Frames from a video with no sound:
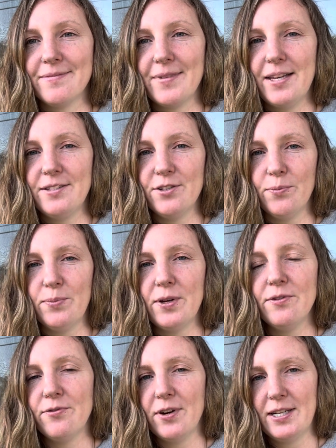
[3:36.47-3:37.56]
And don't be
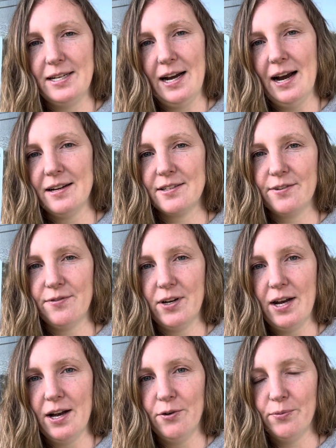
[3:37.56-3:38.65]
afraid to ask for
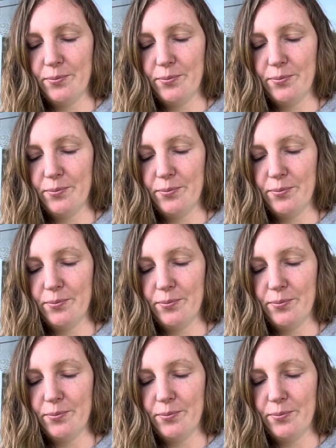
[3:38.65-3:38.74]
help.